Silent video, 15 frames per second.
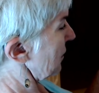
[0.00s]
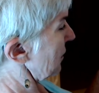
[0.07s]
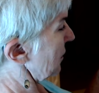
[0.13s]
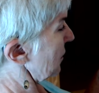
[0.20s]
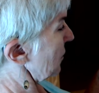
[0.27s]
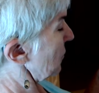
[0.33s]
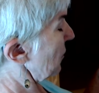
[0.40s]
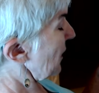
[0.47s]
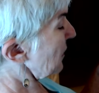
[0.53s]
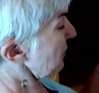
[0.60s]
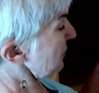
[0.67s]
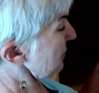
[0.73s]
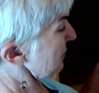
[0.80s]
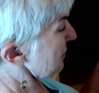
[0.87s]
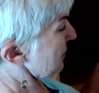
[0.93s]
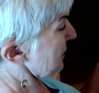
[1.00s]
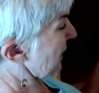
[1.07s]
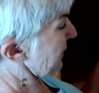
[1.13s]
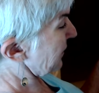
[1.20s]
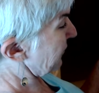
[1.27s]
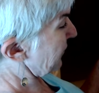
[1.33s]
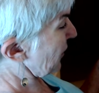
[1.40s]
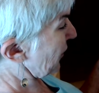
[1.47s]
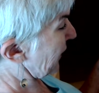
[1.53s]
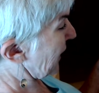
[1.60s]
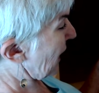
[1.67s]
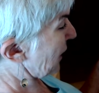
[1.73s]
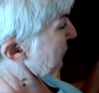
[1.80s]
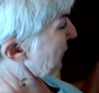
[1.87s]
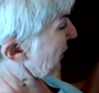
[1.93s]
"Well," said the fairy
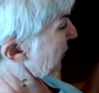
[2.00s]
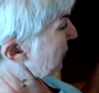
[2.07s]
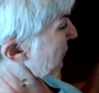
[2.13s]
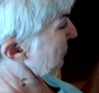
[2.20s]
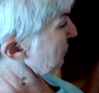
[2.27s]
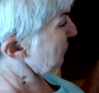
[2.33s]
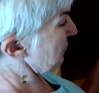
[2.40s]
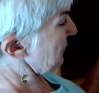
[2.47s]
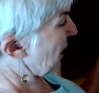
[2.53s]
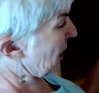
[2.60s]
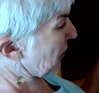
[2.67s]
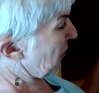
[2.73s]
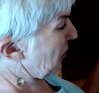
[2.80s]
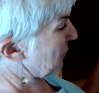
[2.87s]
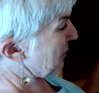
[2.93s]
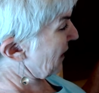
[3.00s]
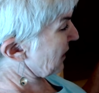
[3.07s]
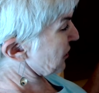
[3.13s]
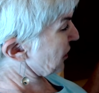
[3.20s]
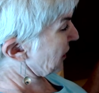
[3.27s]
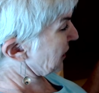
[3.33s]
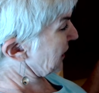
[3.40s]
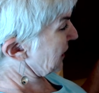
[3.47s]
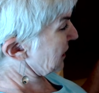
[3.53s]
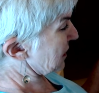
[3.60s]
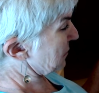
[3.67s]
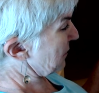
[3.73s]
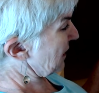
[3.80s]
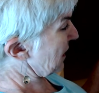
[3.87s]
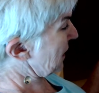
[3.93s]
godmother, "not all magic needs
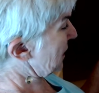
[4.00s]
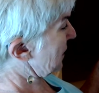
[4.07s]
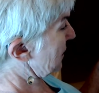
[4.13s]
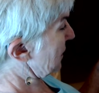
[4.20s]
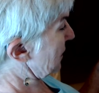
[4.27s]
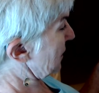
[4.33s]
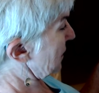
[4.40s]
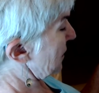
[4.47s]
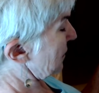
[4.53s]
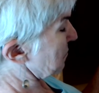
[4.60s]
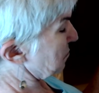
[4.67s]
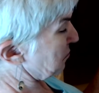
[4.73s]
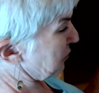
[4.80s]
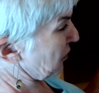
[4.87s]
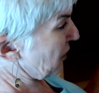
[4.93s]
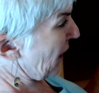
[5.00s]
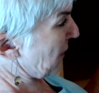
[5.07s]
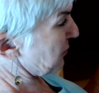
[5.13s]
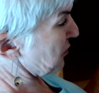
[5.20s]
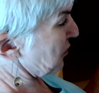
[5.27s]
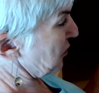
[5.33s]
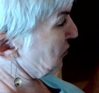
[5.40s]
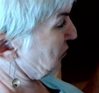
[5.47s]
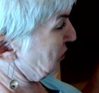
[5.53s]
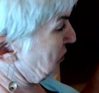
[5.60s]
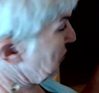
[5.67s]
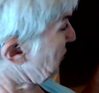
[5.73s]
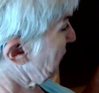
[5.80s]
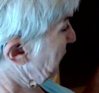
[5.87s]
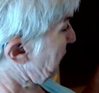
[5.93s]
me. Perhaps you
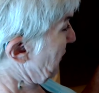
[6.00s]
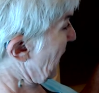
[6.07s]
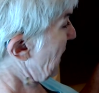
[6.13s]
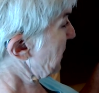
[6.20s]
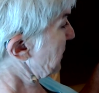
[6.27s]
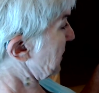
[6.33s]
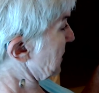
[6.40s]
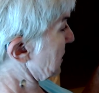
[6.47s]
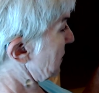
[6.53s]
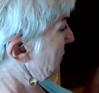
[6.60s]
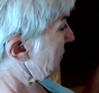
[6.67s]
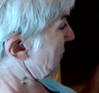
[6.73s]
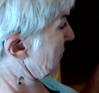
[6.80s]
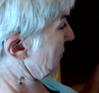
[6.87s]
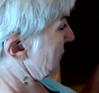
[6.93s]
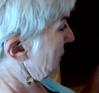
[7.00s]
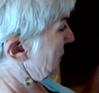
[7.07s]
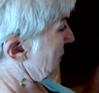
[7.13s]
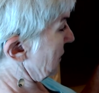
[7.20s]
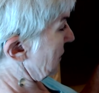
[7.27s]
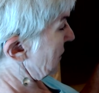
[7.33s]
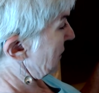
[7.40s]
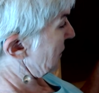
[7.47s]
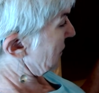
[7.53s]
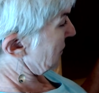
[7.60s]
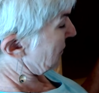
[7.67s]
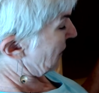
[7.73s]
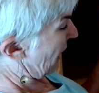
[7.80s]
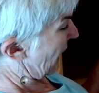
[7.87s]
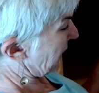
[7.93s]
two are friends?"
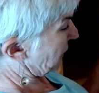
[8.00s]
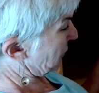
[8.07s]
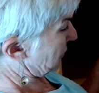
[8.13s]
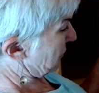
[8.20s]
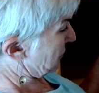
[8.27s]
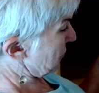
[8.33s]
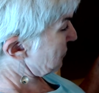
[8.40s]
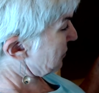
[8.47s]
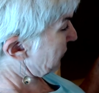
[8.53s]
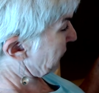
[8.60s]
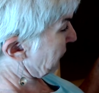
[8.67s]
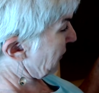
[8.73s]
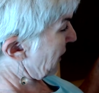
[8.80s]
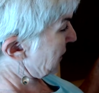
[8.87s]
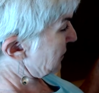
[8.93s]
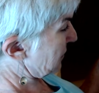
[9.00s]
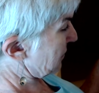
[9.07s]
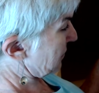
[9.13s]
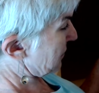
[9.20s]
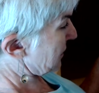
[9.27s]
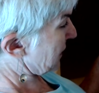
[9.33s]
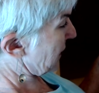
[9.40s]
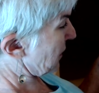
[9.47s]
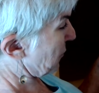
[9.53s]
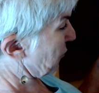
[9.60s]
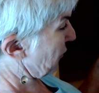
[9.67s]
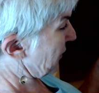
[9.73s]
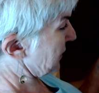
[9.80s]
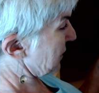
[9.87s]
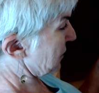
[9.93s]
"I could use a friend," said the
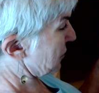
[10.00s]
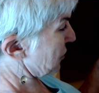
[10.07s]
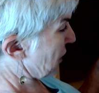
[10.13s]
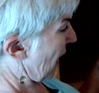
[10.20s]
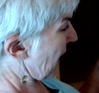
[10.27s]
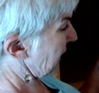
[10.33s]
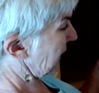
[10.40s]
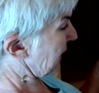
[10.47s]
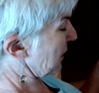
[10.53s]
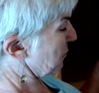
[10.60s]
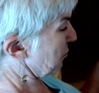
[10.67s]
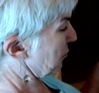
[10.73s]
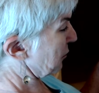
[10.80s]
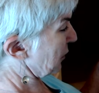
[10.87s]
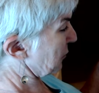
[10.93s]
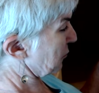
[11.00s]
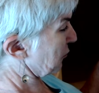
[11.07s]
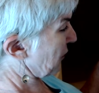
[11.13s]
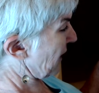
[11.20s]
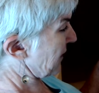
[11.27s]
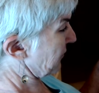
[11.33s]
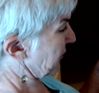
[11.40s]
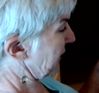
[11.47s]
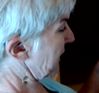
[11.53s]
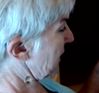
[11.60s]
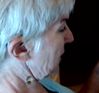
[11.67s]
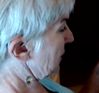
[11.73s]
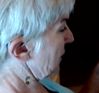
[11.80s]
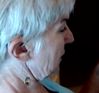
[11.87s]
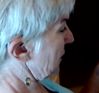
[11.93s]
prince shyly but bravely.
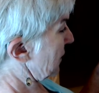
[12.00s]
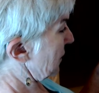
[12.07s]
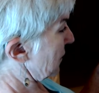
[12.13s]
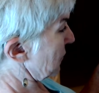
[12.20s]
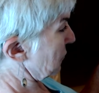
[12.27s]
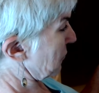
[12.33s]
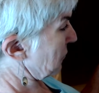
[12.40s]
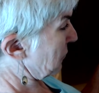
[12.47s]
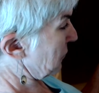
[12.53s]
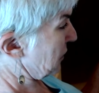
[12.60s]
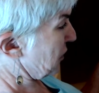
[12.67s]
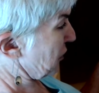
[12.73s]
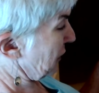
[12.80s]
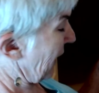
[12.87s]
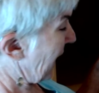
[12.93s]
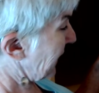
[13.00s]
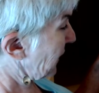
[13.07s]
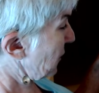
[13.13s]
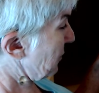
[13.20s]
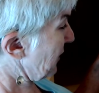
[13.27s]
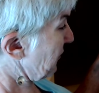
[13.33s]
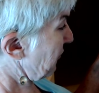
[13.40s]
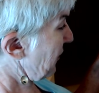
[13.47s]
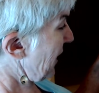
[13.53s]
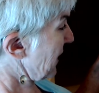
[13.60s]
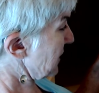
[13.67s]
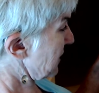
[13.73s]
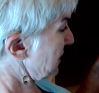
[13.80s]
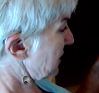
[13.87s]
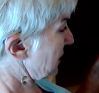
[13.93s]
"Would you like to be friends?"